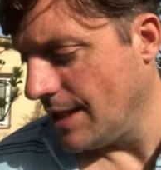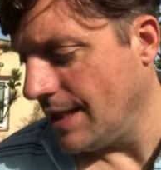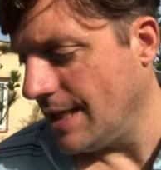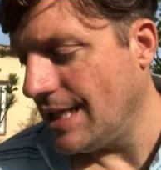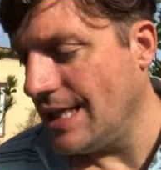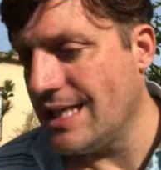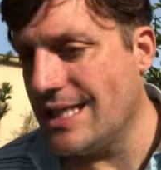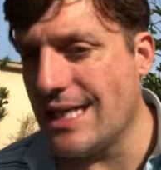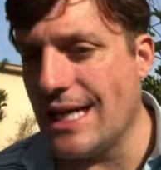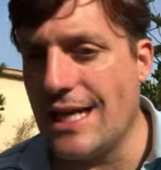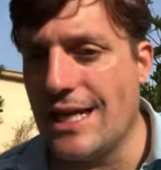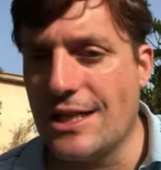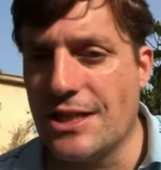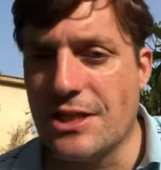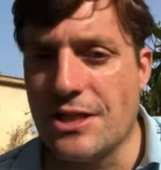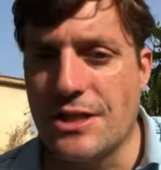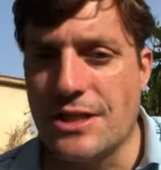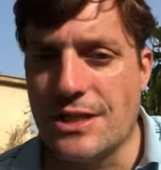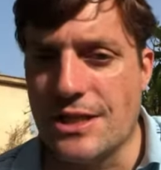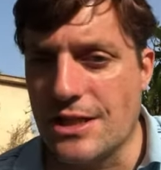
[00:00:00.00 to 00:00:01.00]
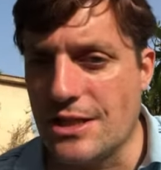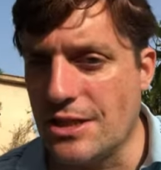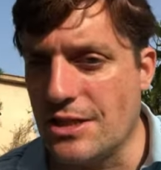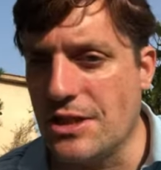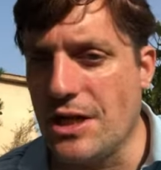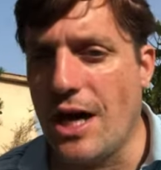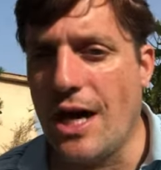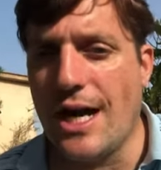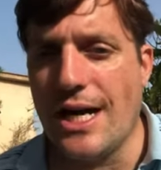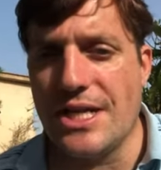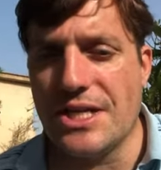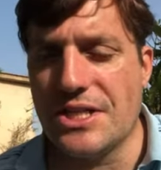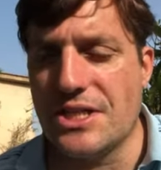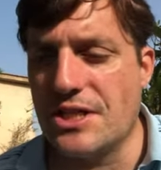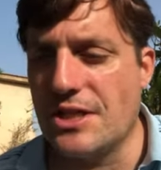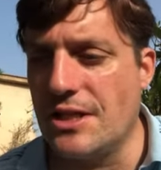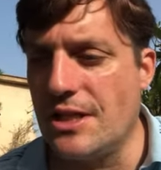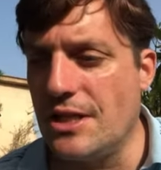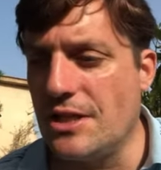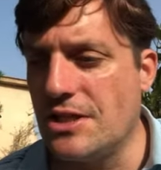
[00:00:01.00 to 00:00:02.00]
he said to die
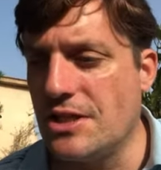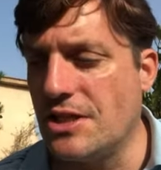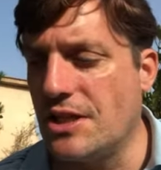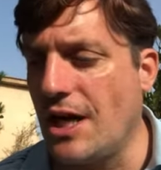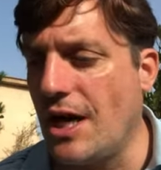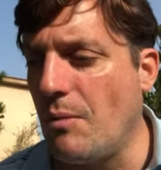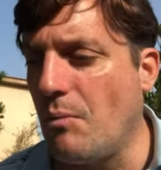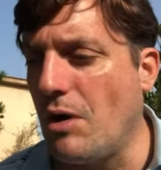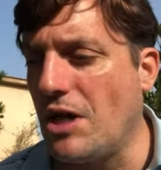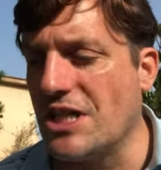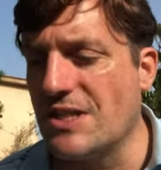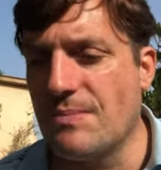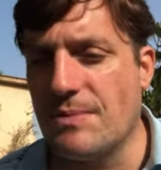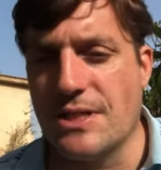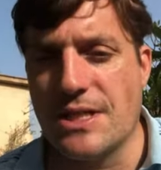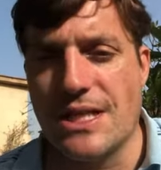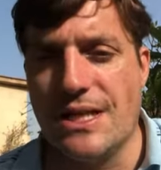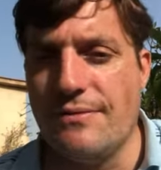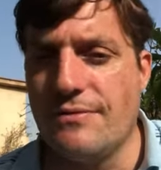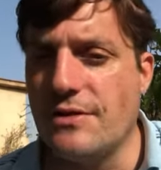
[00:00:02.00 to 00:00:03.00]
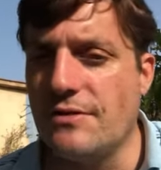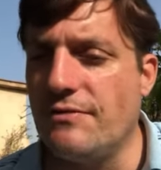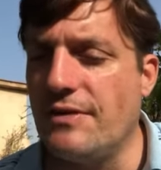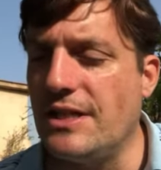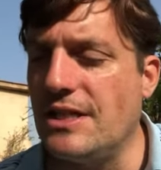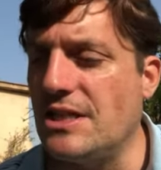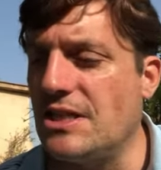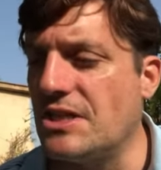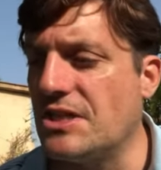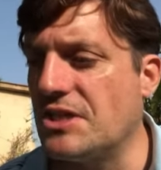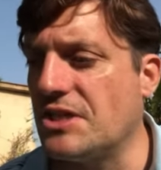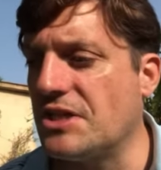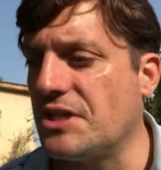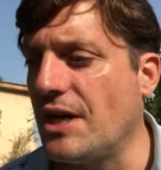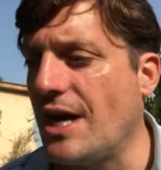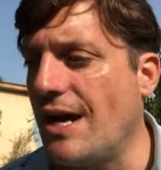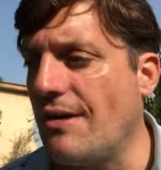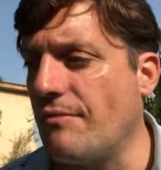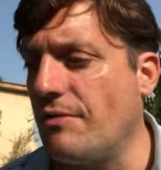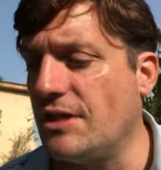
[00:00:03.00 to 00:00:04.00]
is to die once, but to live defeated is to
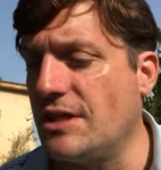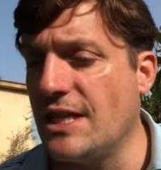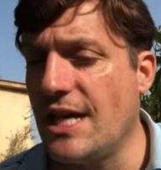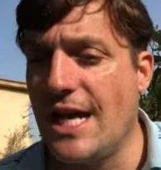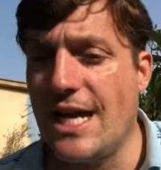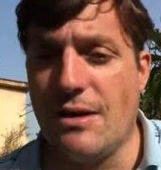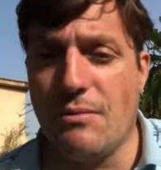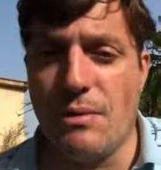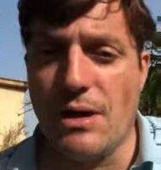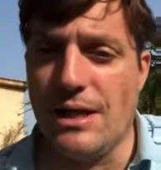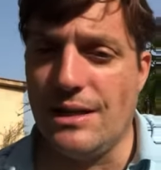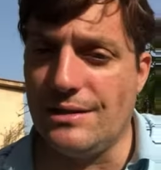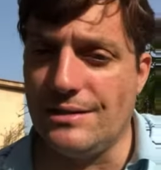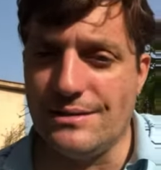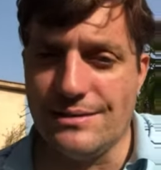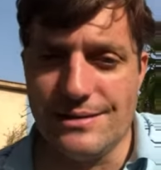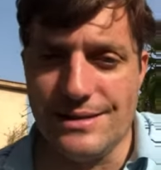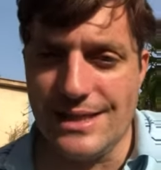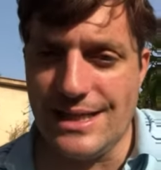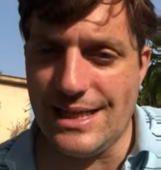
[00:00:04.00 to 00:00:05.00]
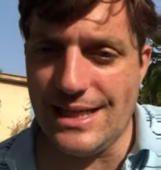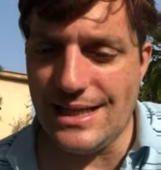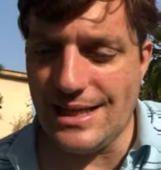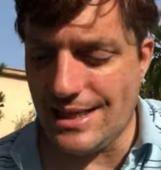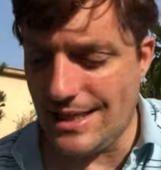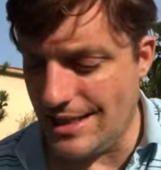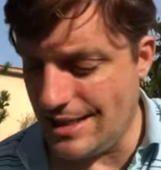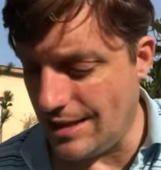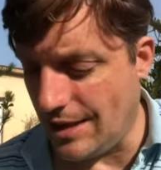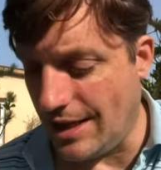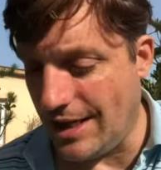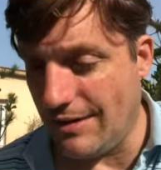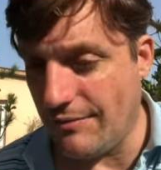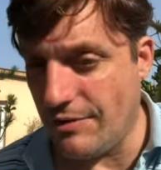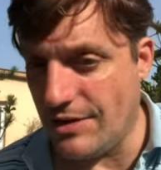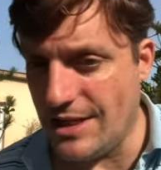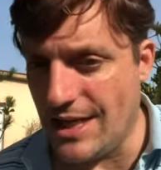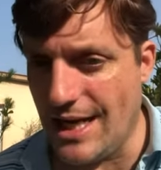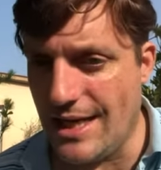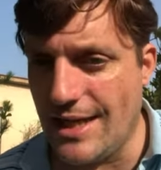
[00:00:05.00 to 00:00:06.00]
die every day. Well, he died
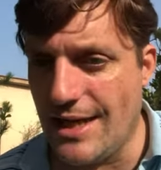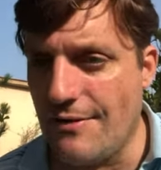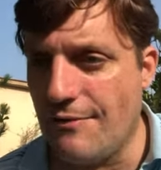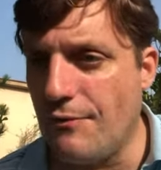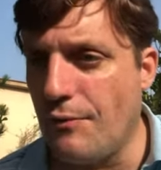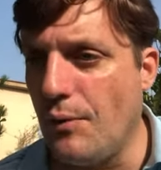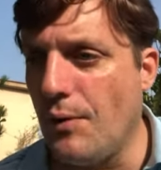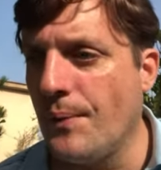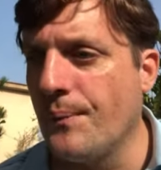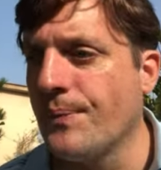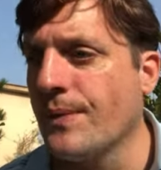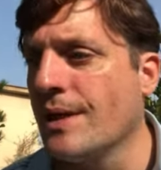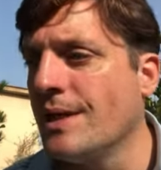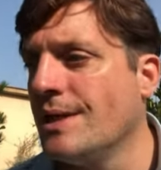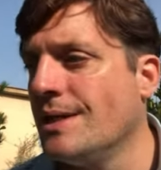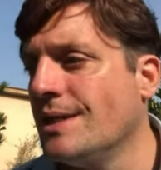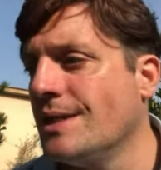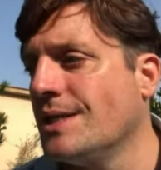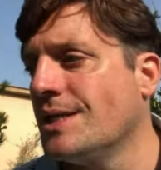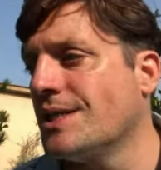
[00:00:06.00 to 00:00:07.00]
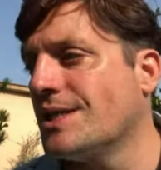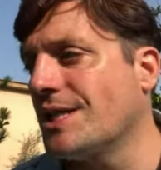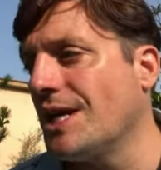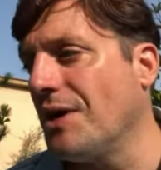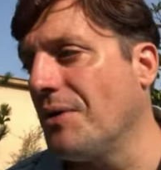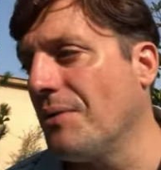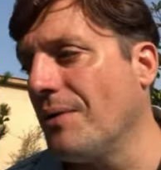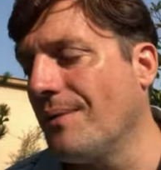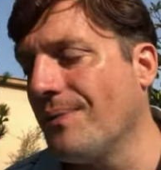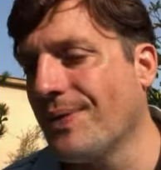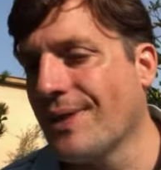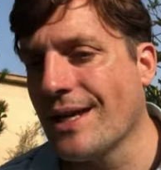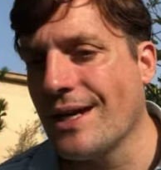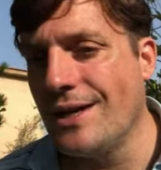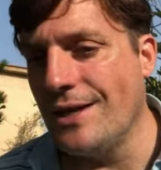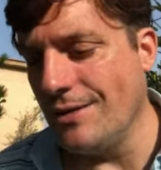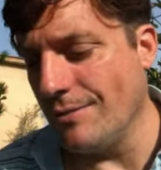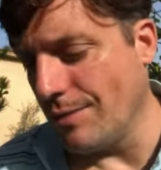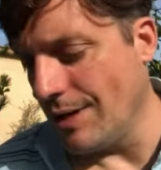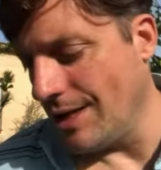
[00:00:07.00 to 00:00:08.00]
every day, therefore. So
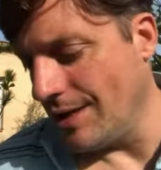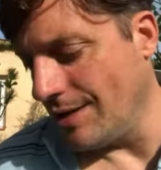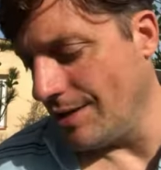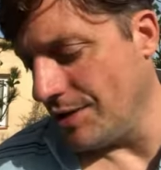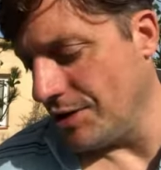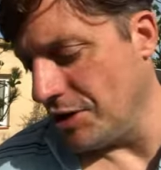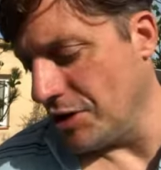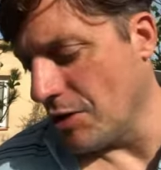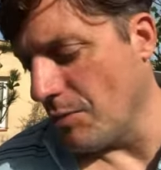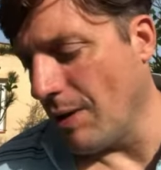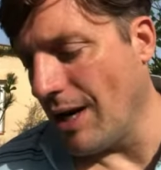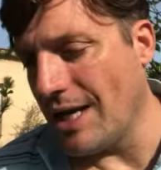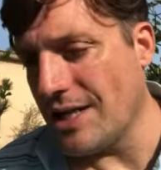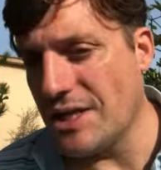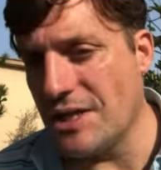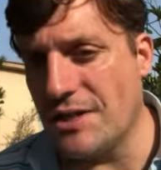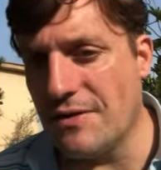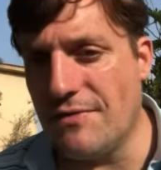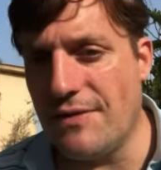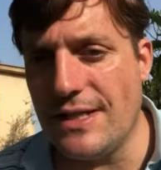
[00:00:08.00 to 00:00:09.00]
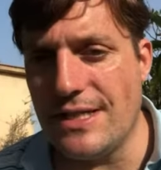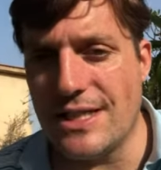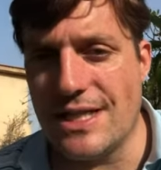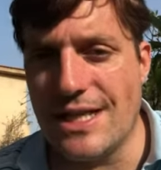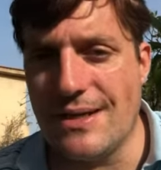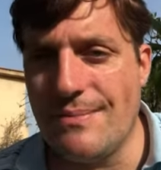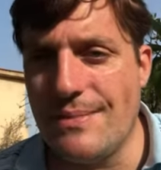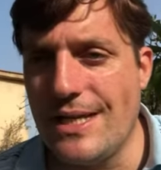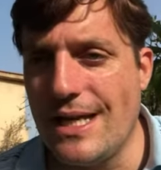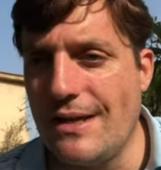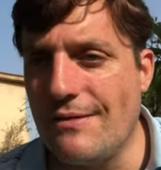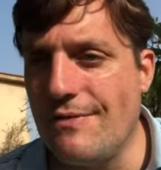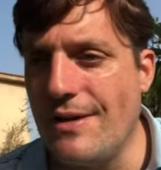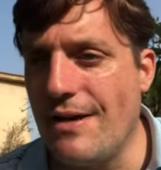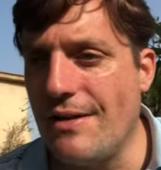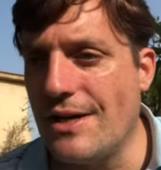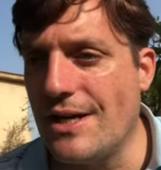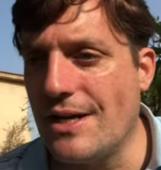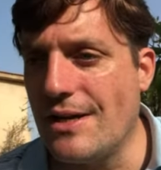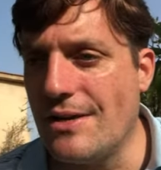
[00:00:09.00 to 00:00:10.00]
when the Duke of Wellington defeated him, he had
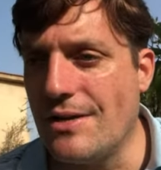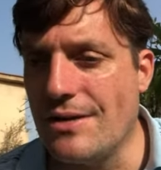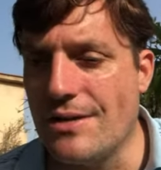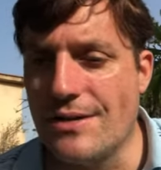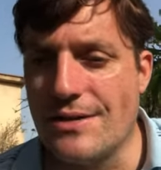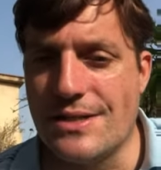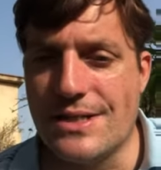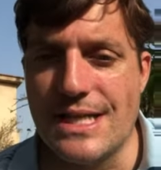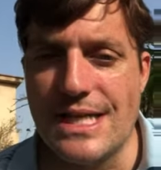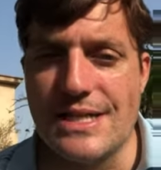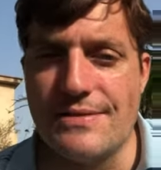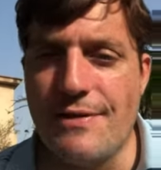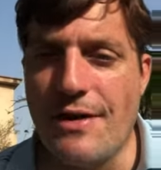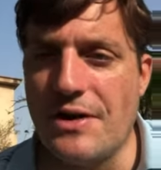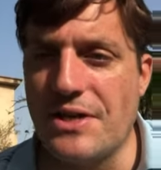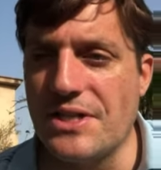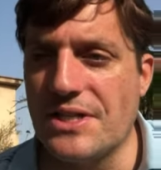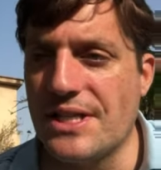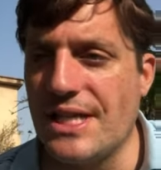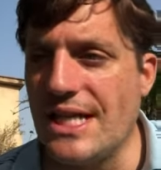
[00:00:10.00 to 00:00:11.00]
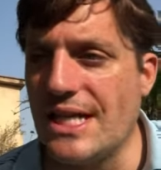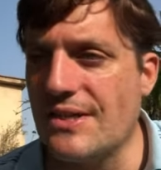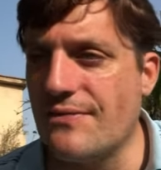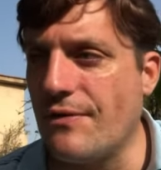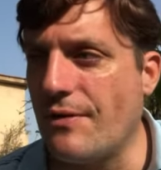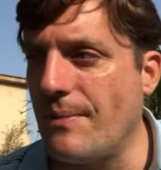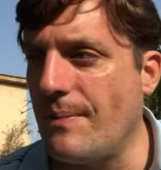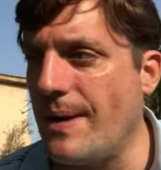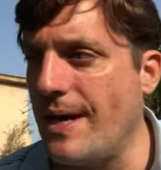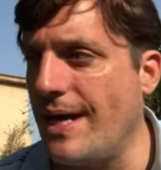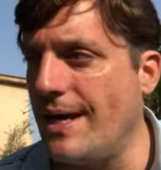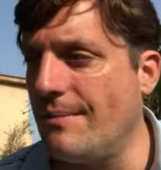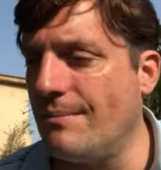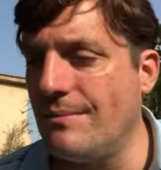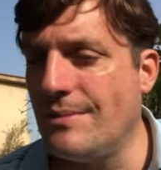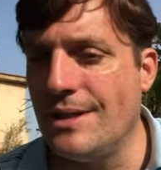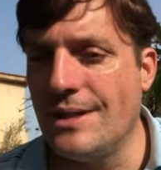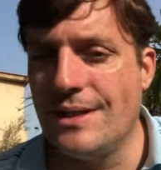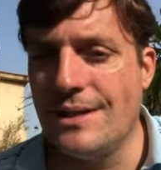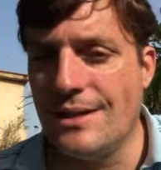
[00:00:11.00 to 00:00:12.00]
seized various things from
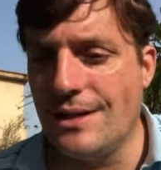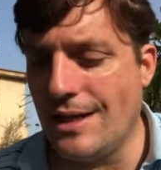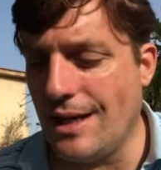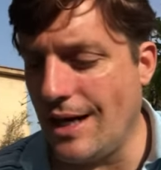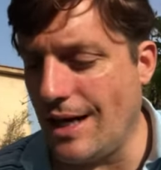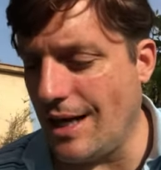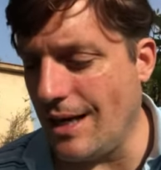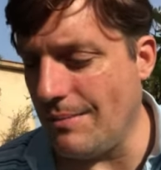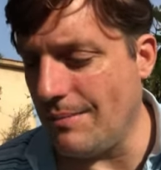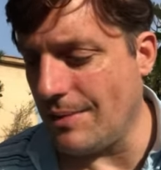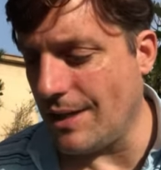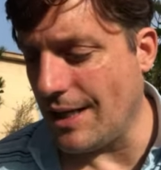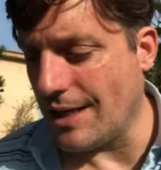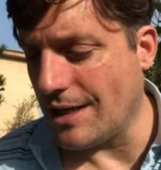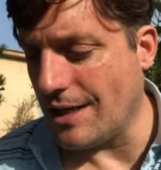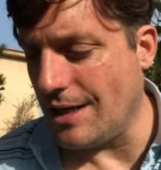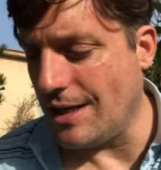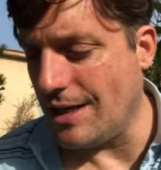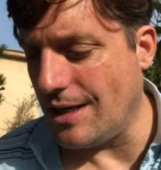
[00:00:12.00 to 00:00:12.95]
him, like